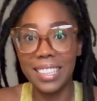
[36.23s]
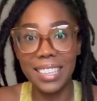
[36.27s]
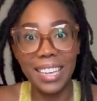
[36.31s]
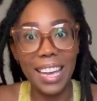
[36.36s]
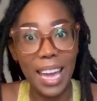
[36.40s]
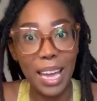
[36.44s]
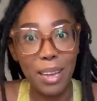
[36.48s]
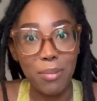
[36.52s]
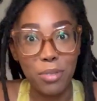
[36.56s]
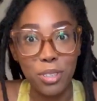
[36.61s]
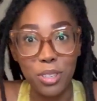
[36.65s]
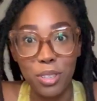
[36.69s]

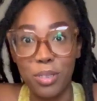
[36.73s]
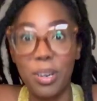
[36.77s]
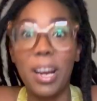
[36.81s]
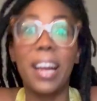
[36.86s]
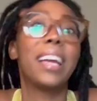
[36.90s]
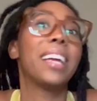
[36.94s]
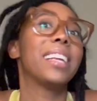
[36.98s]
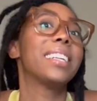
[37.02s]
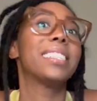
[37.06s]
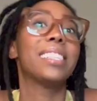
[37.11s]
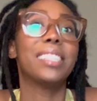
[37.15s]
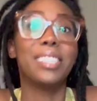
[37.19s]
Came
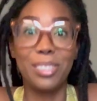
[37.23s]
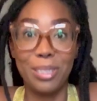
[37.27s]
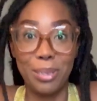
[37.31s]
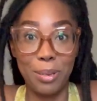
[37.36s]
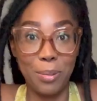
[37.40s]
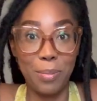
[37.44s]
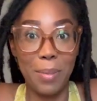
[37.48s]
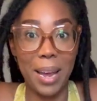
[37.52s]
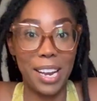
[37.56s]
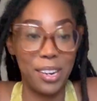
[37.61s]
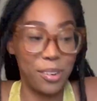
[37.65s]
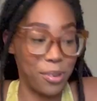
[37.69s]
straight to
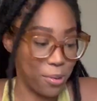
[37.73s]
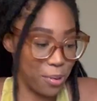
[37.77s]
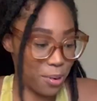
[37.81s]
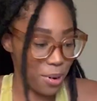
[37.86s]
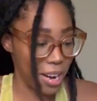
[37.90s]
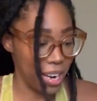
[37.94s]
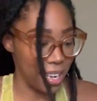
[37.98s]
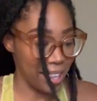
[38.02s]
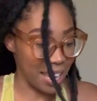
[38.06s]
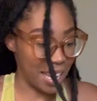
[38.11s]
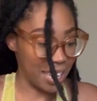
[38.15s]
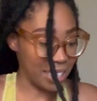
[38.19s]
my
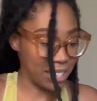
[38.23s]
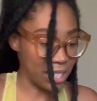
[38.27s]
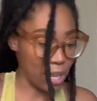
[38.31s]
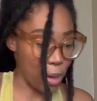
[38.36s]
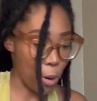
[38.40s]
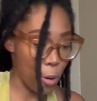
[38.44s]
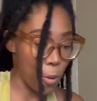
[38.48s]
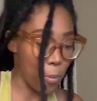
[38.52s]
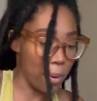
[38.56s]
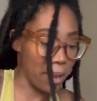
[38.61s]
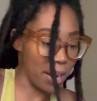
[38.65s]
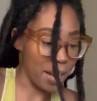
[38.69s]
door. Let's
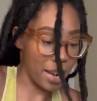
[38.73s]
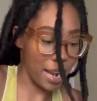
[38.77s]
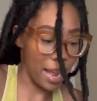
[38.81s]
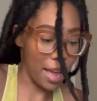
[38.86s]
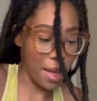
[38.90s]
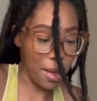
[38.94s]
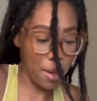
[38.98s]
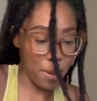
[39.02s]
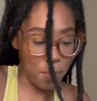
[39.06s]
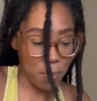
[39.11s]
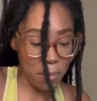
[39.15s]
open it up.